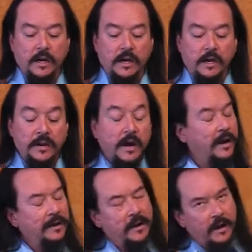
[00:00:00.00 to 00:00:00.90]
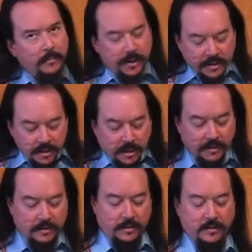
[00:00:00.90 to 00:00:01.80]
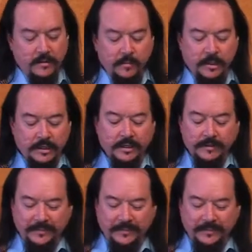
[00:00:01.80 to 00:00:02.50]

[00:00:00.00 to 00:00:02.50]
Not compared to dogs, but